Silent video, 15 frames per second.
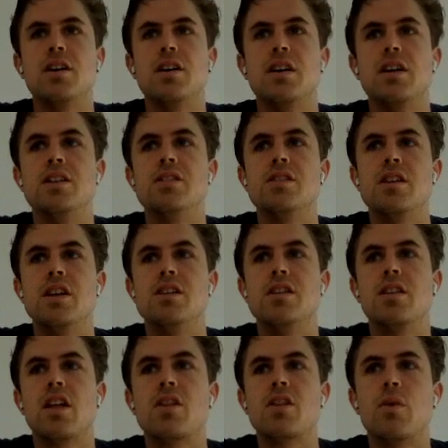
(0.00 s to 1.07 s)
in a
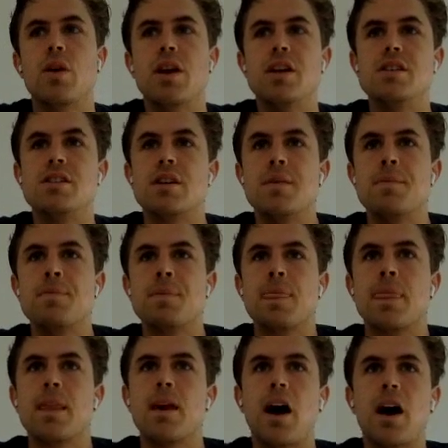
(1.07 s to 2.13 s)
lot of ways,
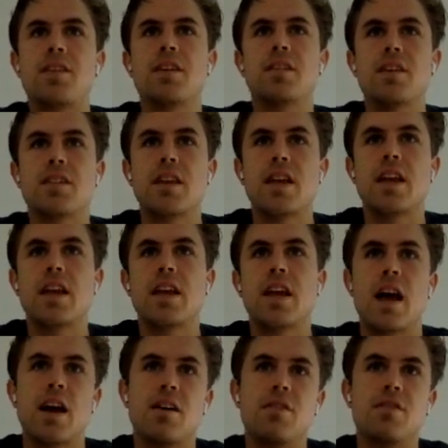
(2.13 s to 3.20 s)
I think that they
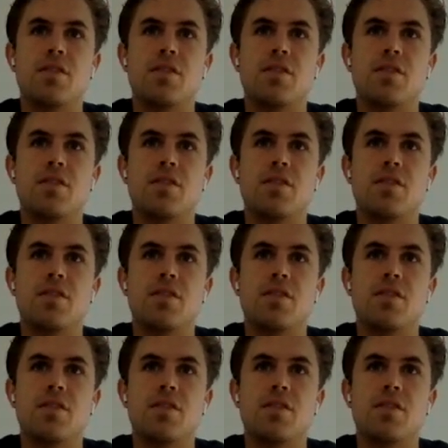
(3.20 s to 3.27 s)
have,